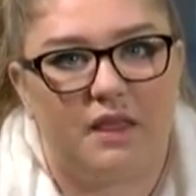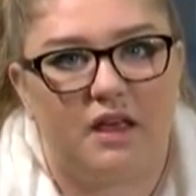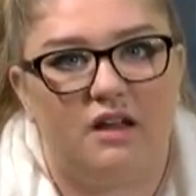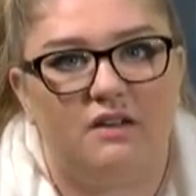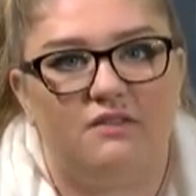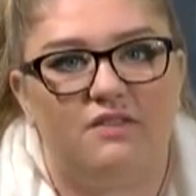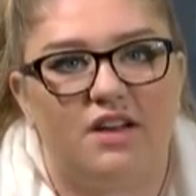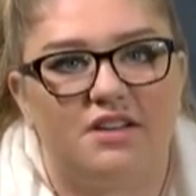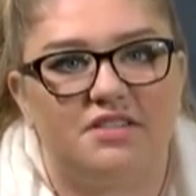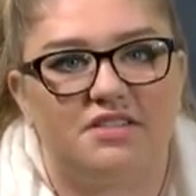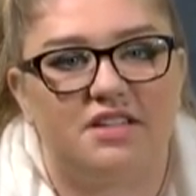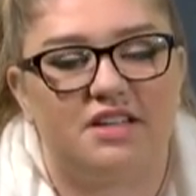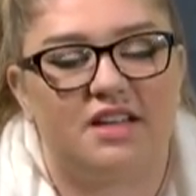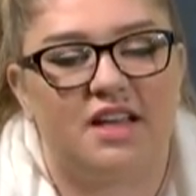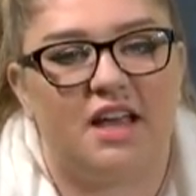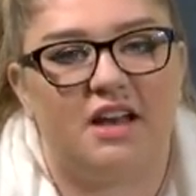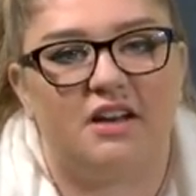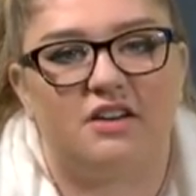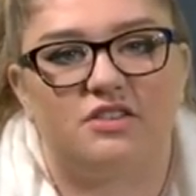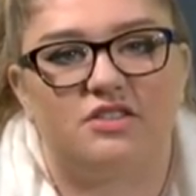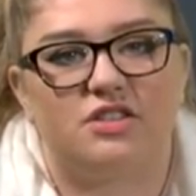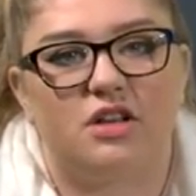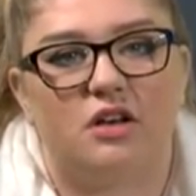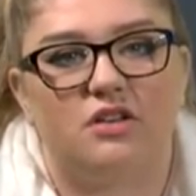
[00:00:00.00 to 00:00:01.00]

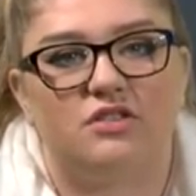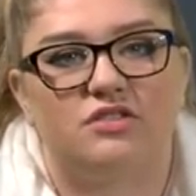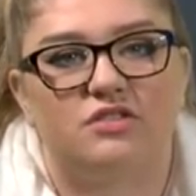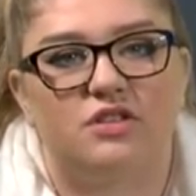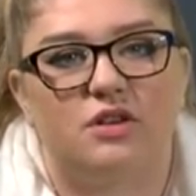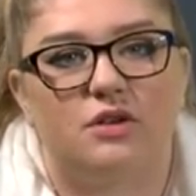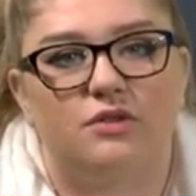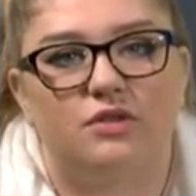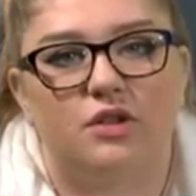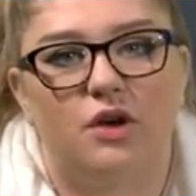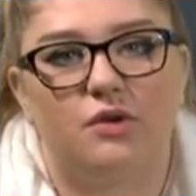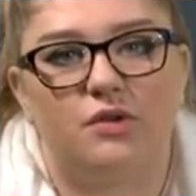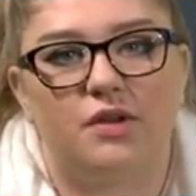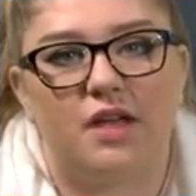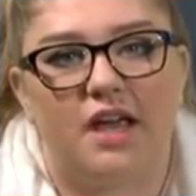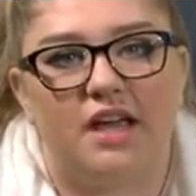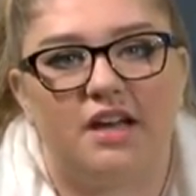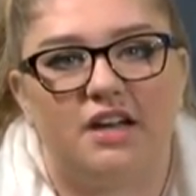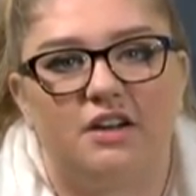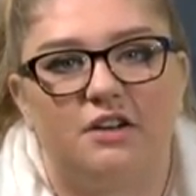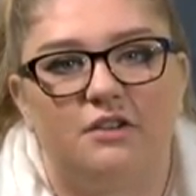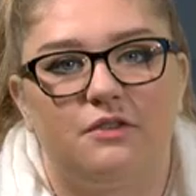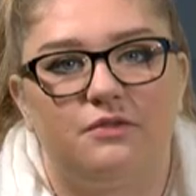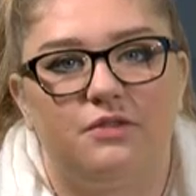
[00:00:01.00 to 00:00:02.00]
Investigators also
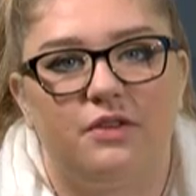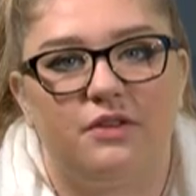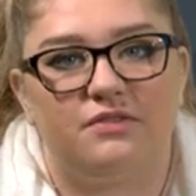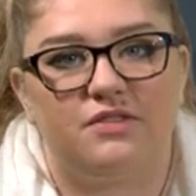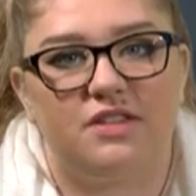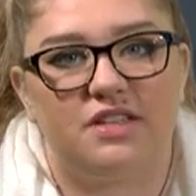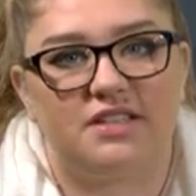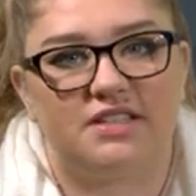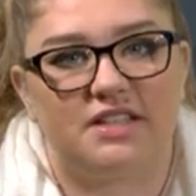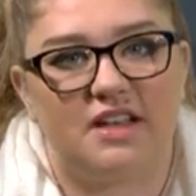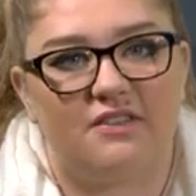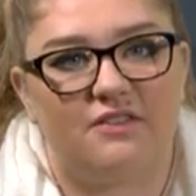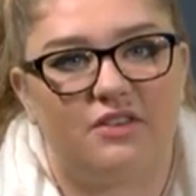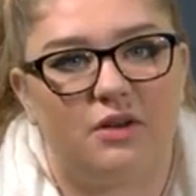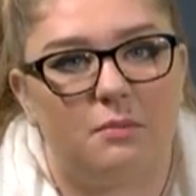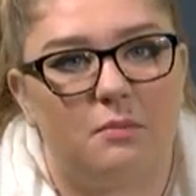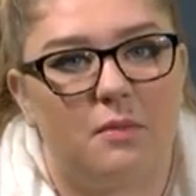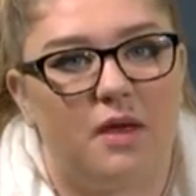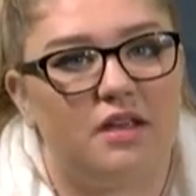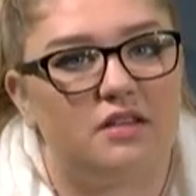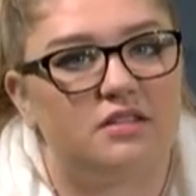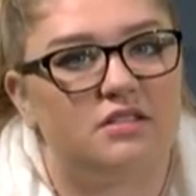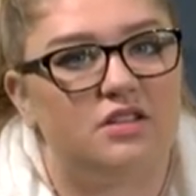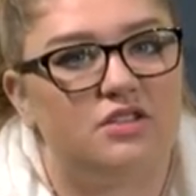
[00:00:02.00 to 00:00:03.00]
located 57
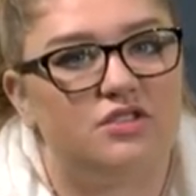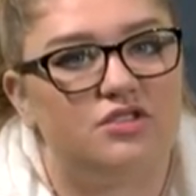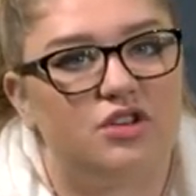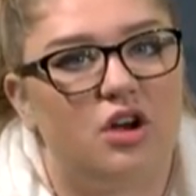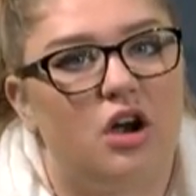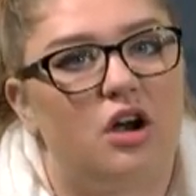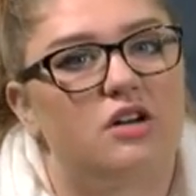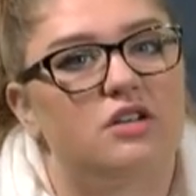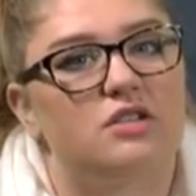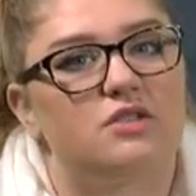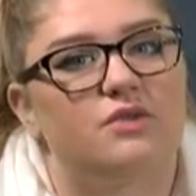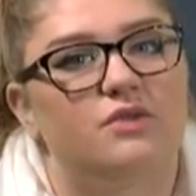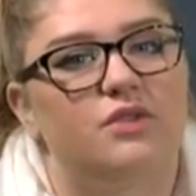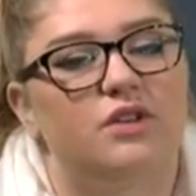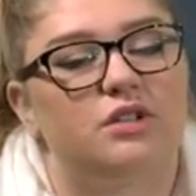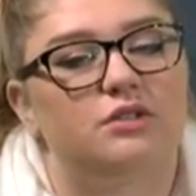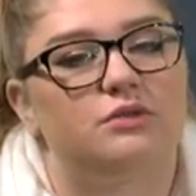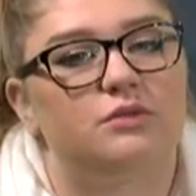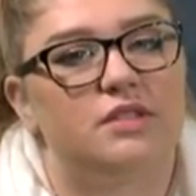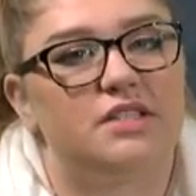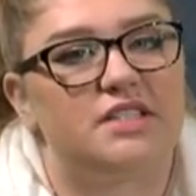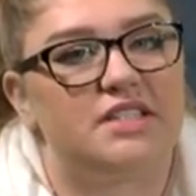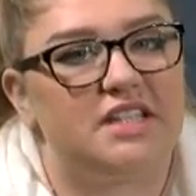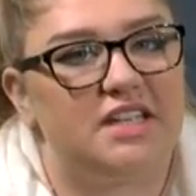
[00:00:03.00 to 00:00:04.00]
mason jars
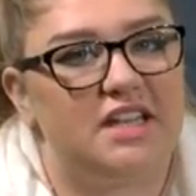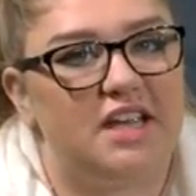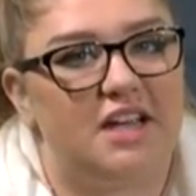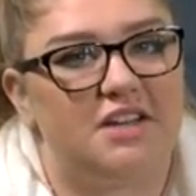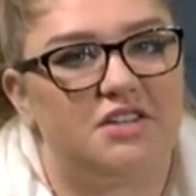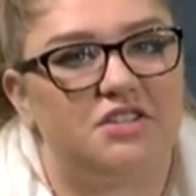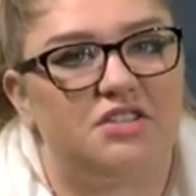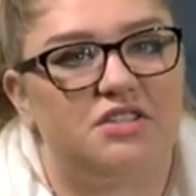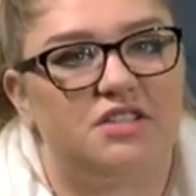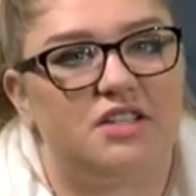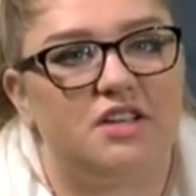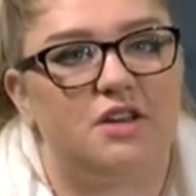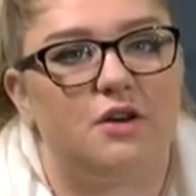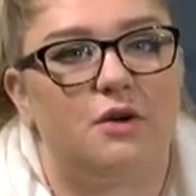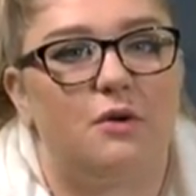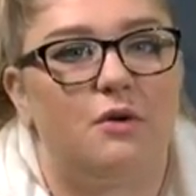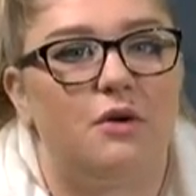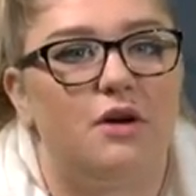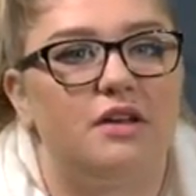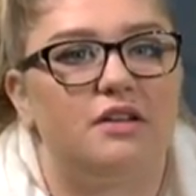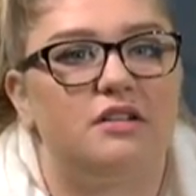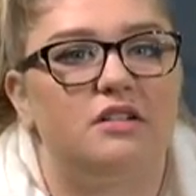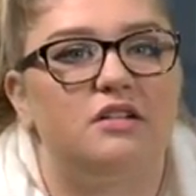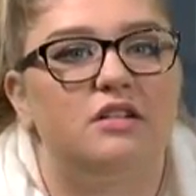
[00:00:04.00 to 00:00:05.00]
filled with THC
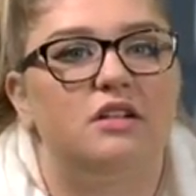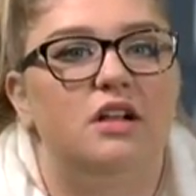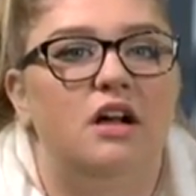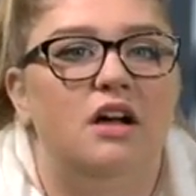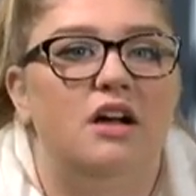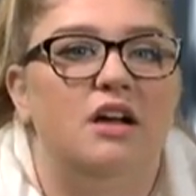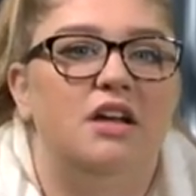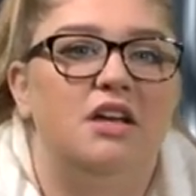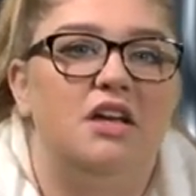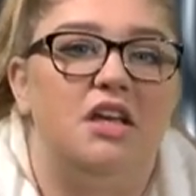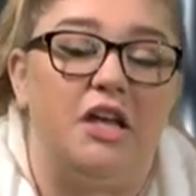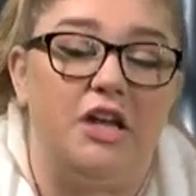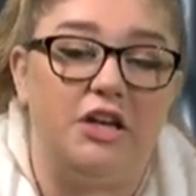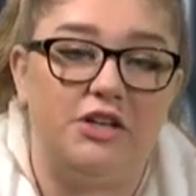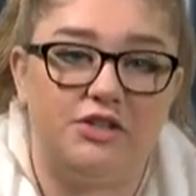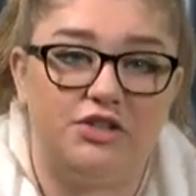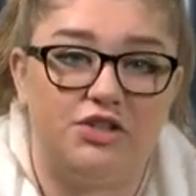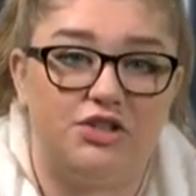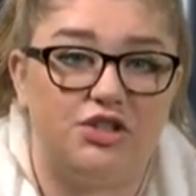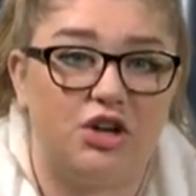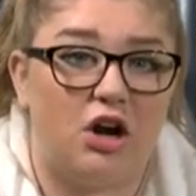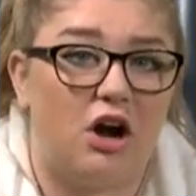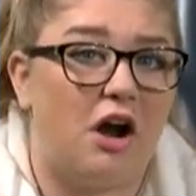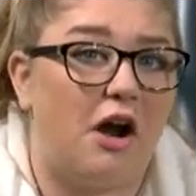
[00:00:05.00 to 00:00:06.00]
oil.
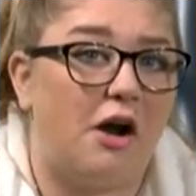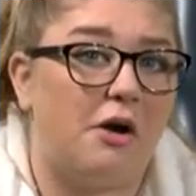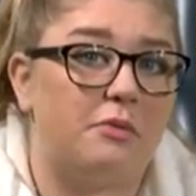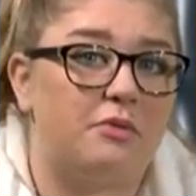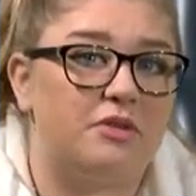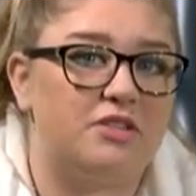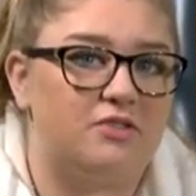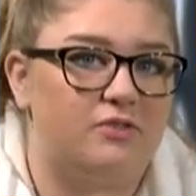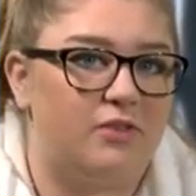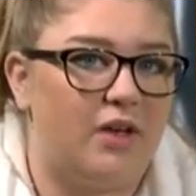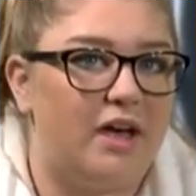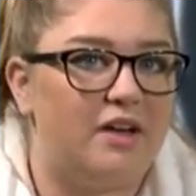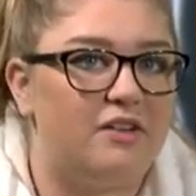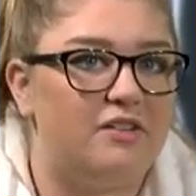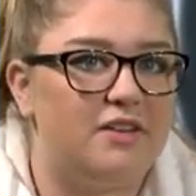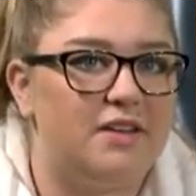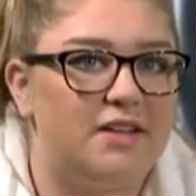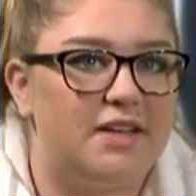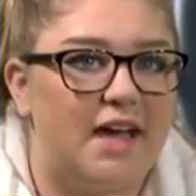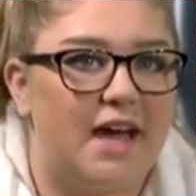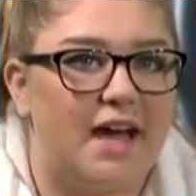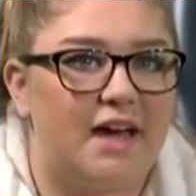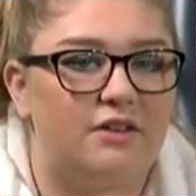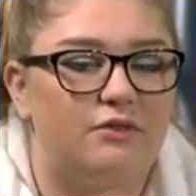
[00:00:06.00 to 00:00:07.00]
Each jar was
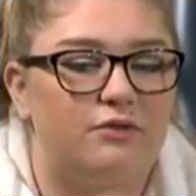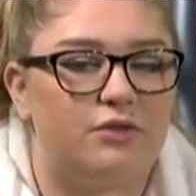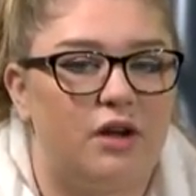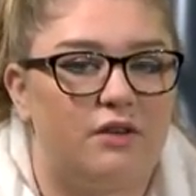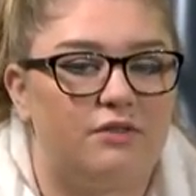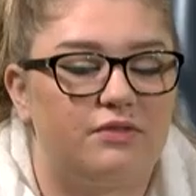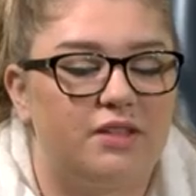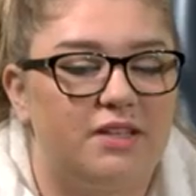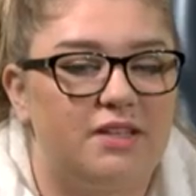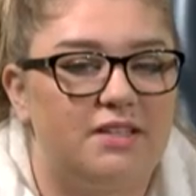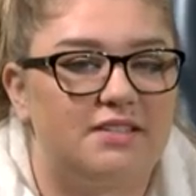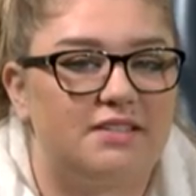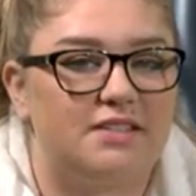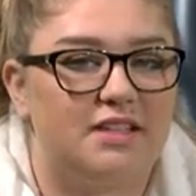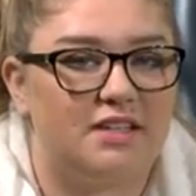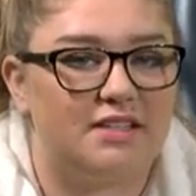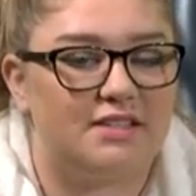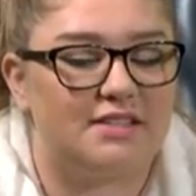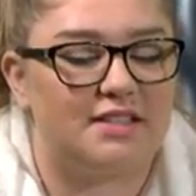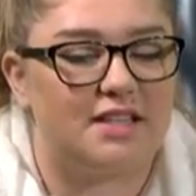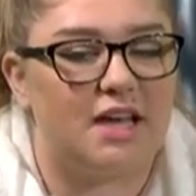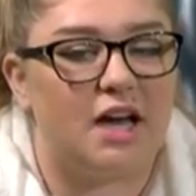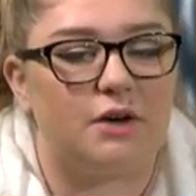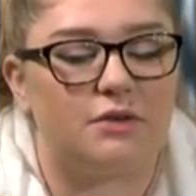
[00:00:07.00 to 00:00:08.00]
valued at roughly
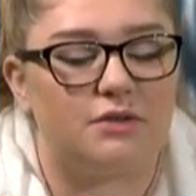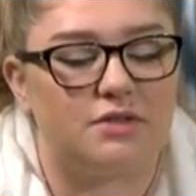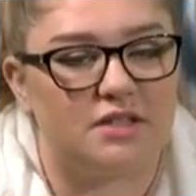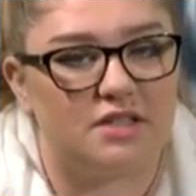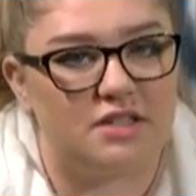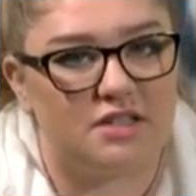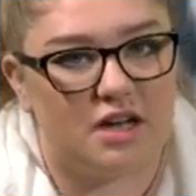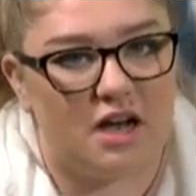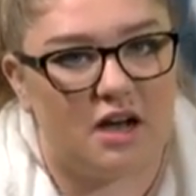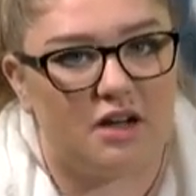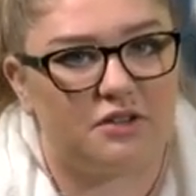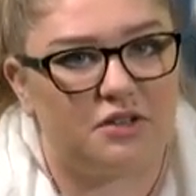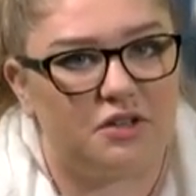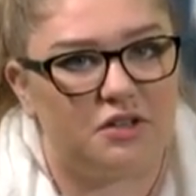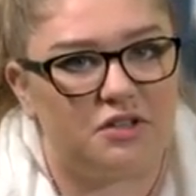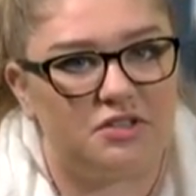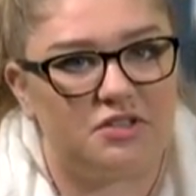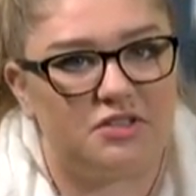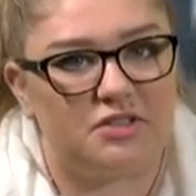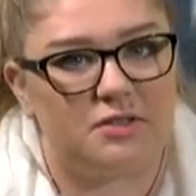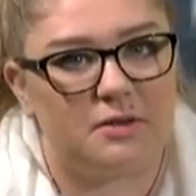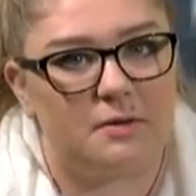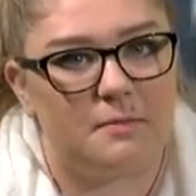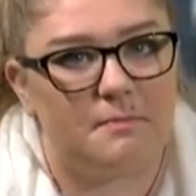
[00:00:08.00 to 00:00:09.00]

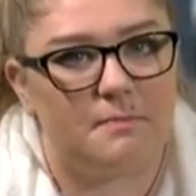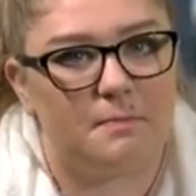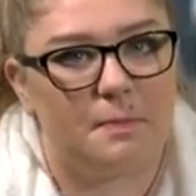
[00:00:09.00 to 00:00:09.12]
$6,000.